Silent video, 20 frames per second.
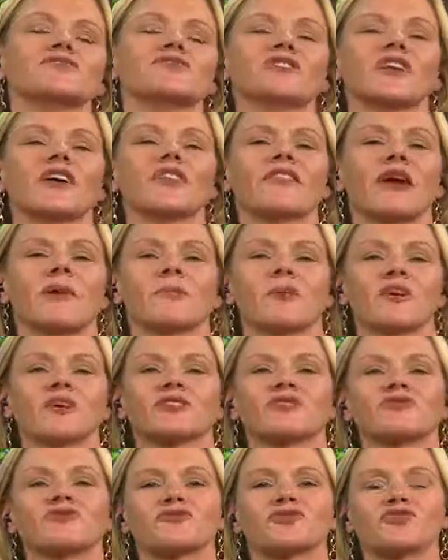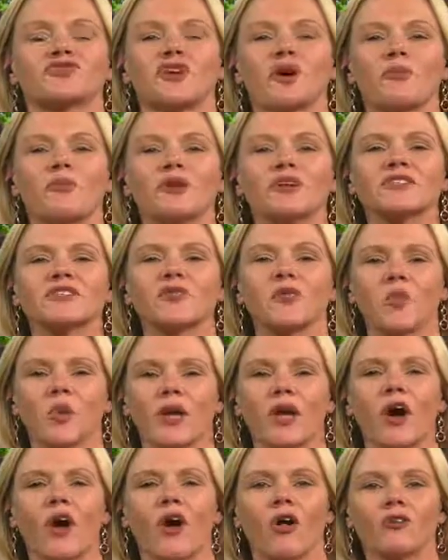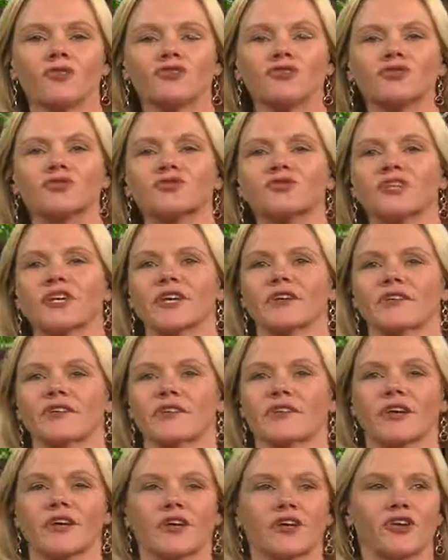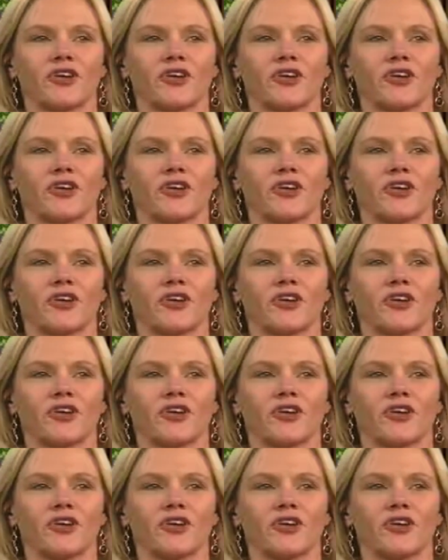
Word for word: you say that because for some reason we all do tend to,